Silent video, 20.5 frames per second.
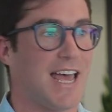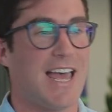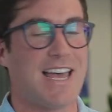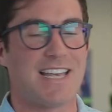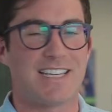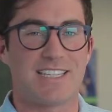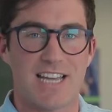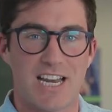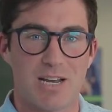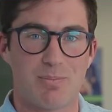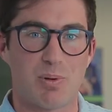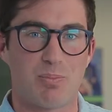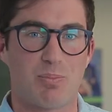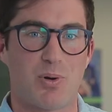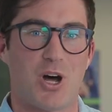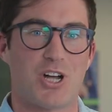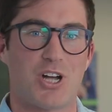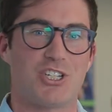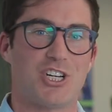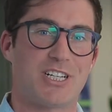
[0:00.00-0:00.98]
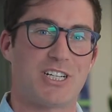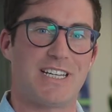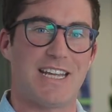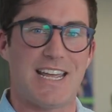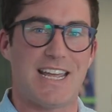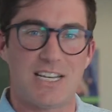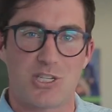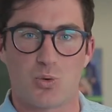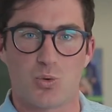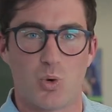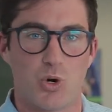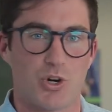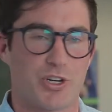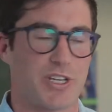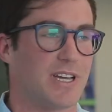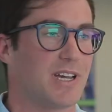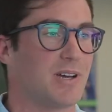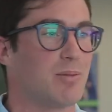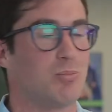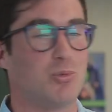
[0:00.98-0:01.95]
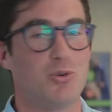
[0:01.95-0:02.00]
set up a project, it's
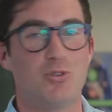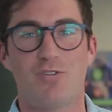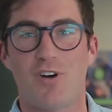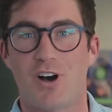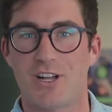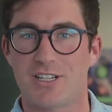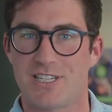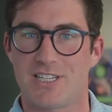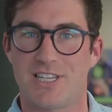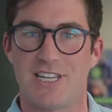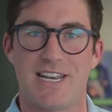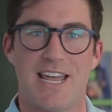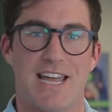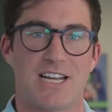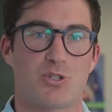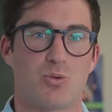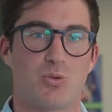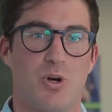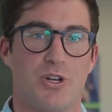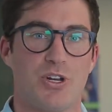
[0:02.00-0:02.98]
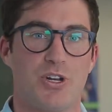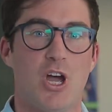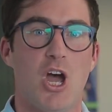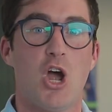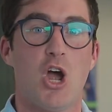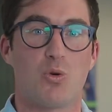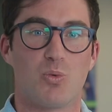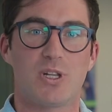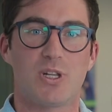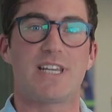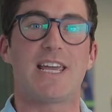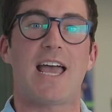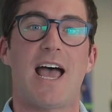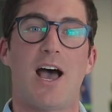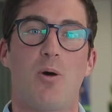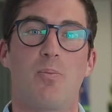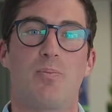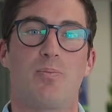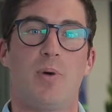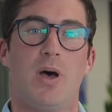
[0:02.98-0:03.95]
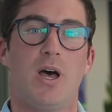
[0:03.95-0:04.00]
working, move on to the next one, really
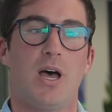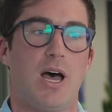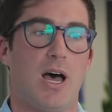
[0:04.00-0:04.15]
help